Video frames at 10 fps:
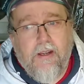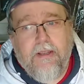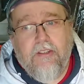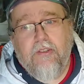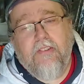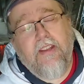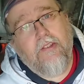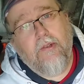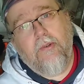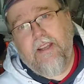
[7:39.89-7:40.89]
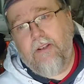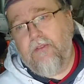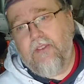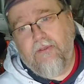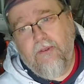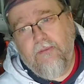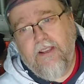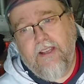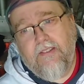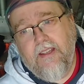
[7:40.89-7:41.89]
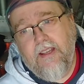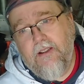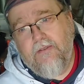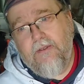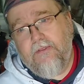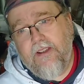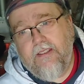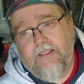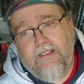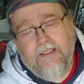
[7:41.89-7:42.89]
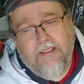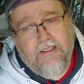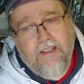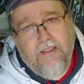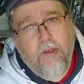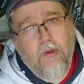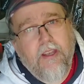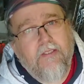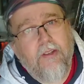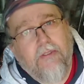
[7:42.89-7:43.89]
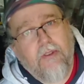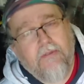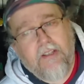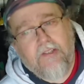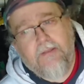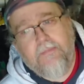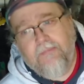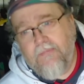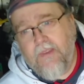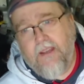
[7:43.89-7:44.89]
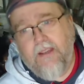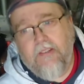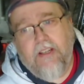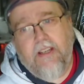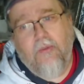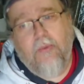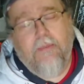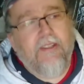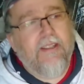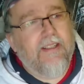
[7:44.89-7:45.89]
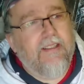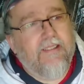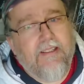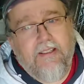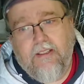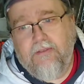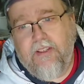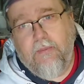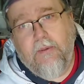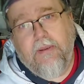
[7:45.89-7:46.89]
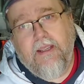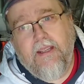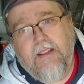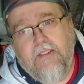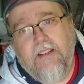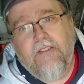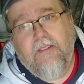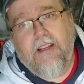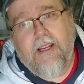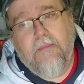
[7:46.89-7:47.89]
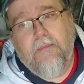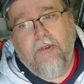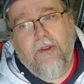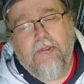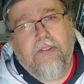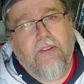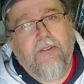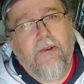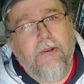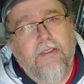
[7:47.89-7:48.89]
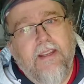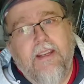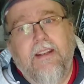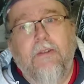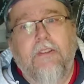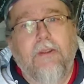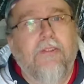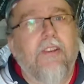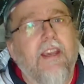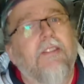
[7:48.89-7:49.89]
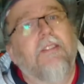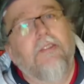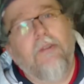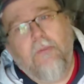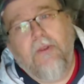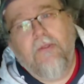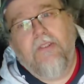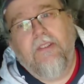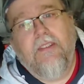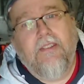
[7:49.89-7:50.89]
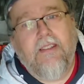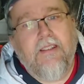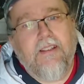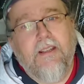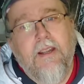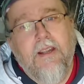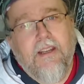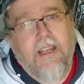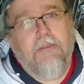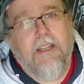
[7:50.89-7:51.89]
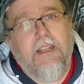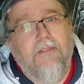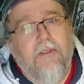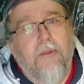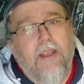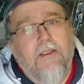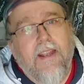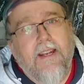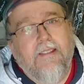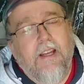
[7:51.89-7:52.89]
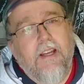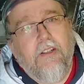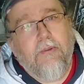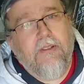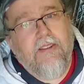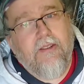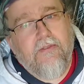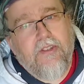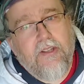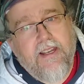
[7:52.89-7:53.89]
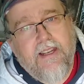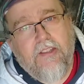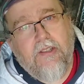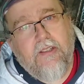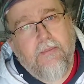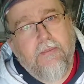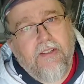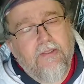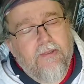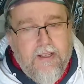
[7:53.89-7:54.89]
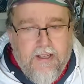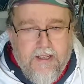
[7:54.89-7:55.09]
Make sure you stay tuned. Head over to the Foam Fest, the UK's Nerf convention. Check out the website and our Facebook page and Instagram. Lots of stuff going on there, announcing lots of guests and new sponsors, and getting ready for the event 23rd of July this year in Bristol.